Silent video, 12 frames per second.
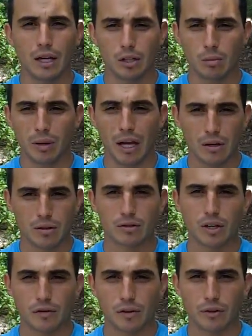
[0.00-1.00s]
and you pay
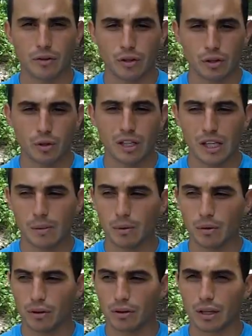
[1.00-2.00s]
yourself on there and you keep it
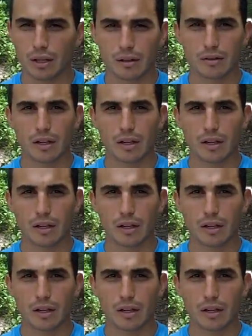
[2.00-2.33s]
within,